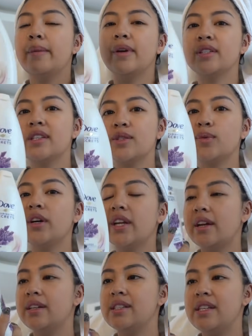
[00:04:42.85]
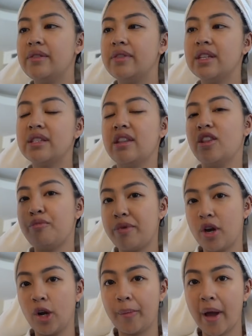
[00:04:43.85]
Because this one, I received this in the
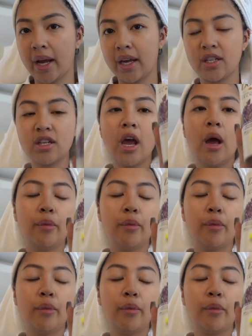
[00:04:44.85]
PR package.